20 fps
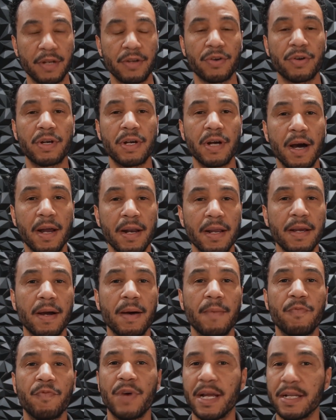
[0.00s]
you're cutting
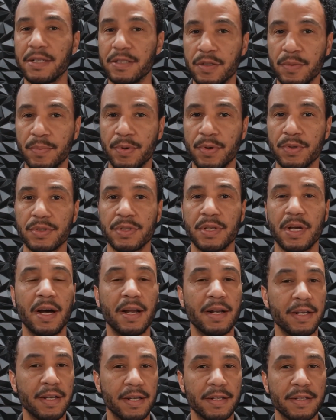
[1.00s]
up vegetables,
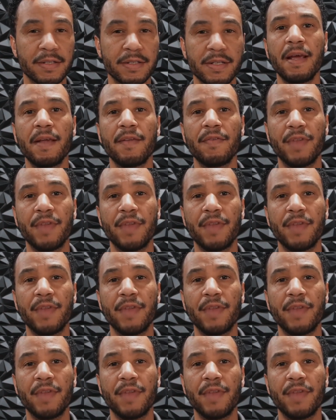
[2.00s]
onions,